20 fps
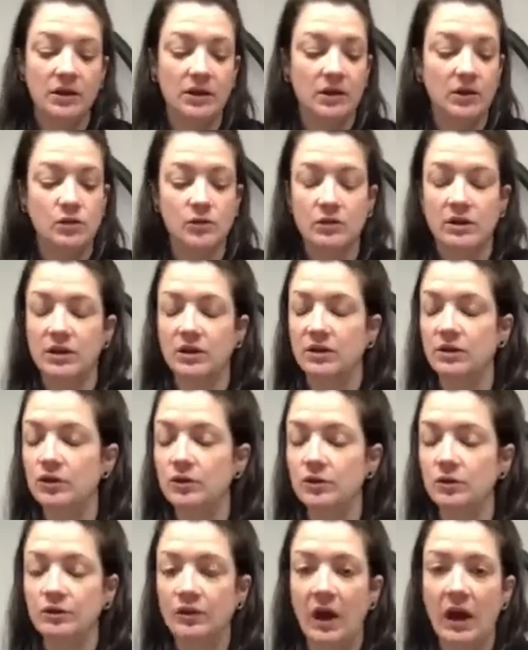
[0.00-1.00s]
You can
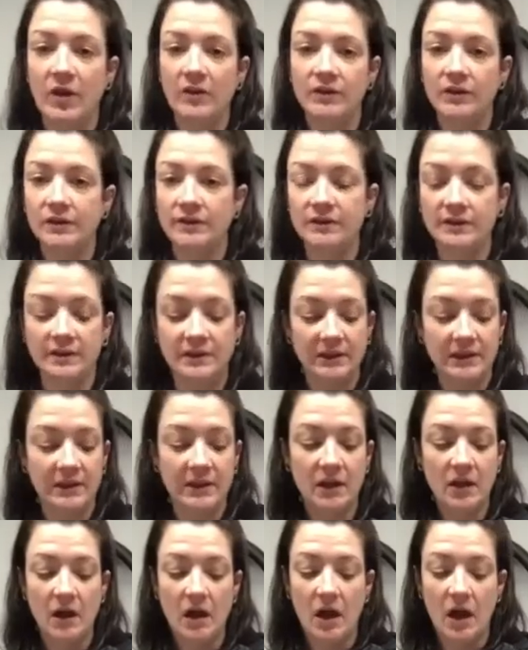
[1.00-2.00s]
use,
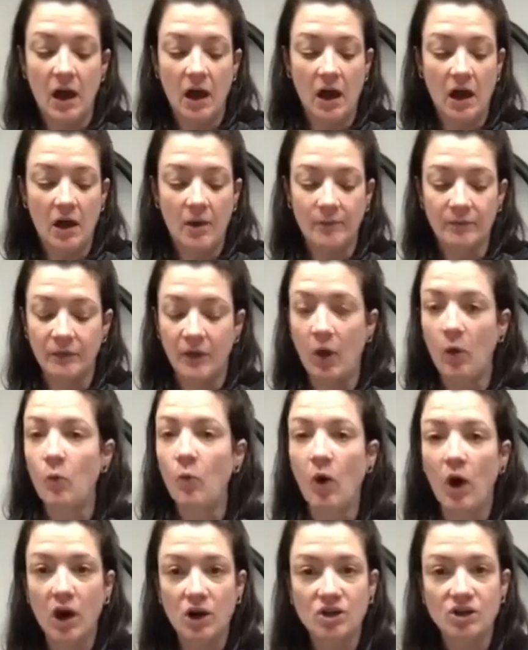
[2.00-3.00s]
obviously, a
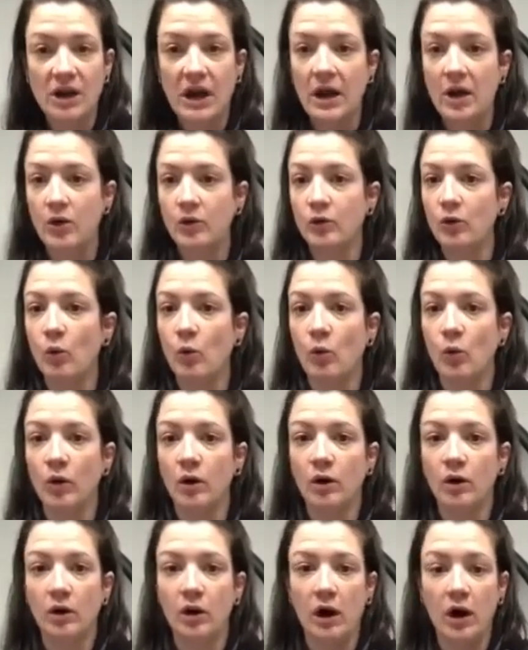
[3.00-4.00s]
washout
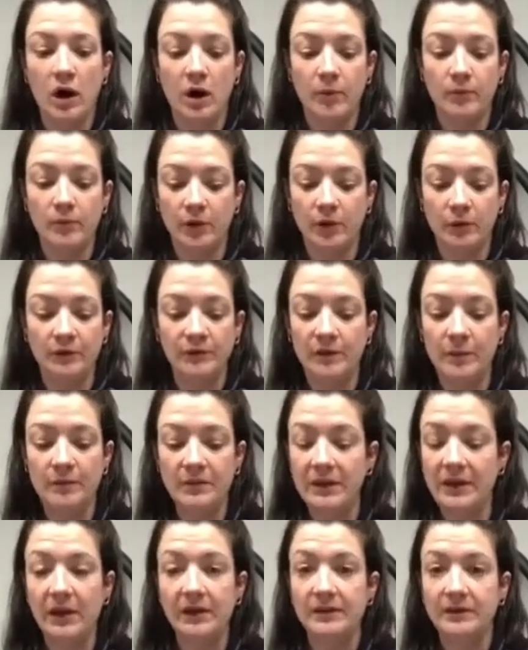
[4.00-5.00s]
or
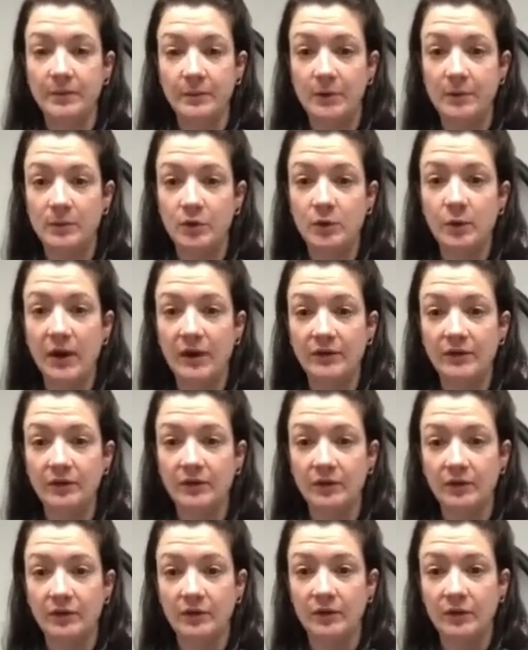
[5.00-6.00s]
something else that maybe you have
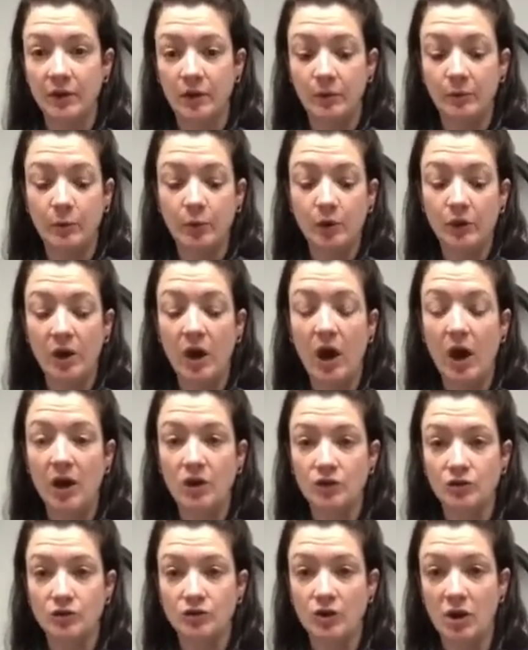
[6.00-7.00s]
to put
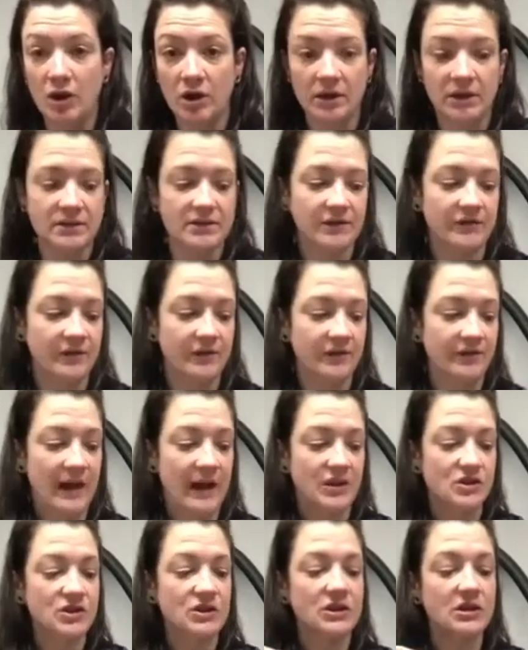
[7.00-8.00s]
on your dog in a different
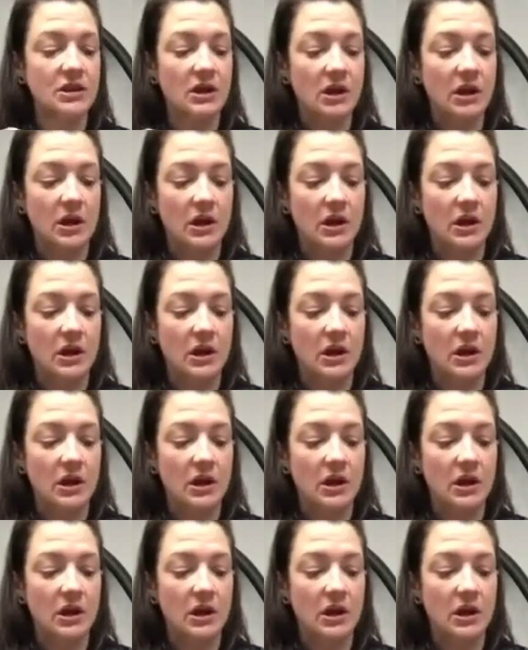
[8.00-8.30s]
fashion.